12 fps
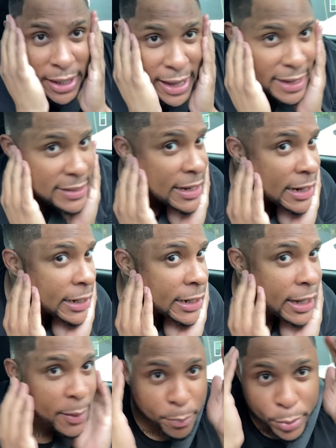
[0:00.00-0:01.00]
they got his hair
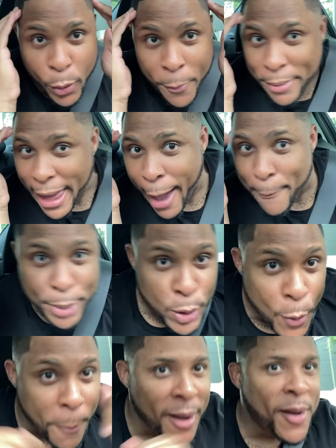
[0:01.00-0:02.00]
cut, bloop, blah,
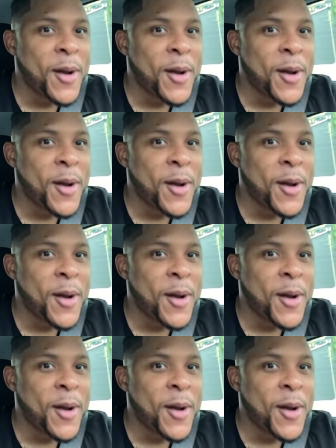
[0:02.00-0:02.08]
bloop.